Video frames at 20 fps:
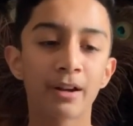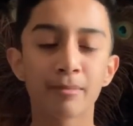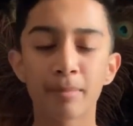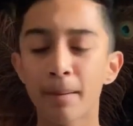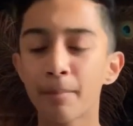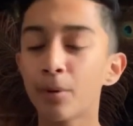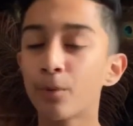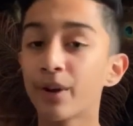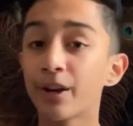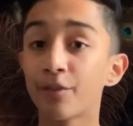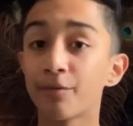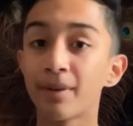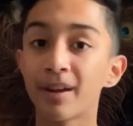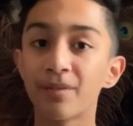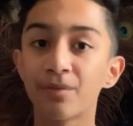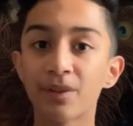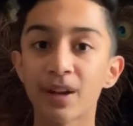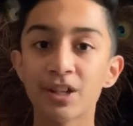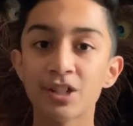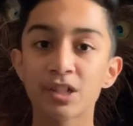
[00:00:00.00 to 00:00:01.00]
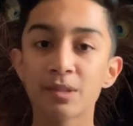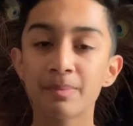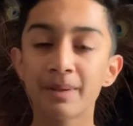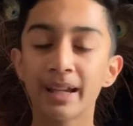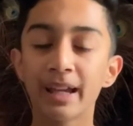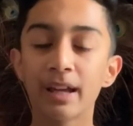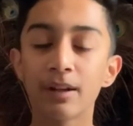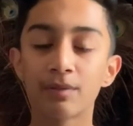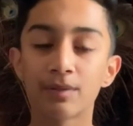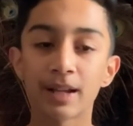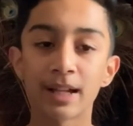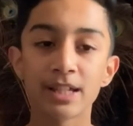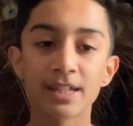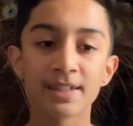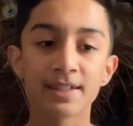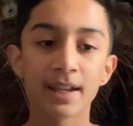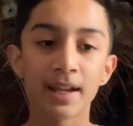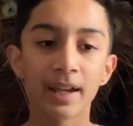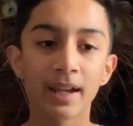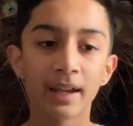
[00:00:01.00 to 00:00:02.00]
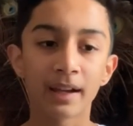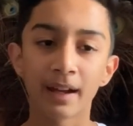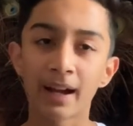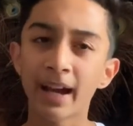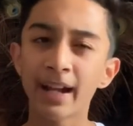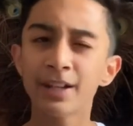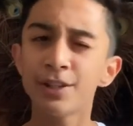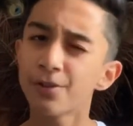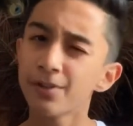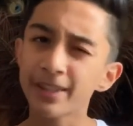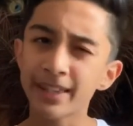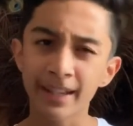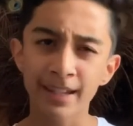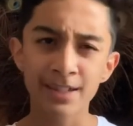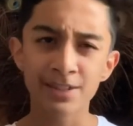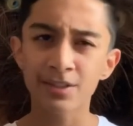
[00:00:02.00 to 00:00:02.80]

remember one of my French speaking friends saying, I don't think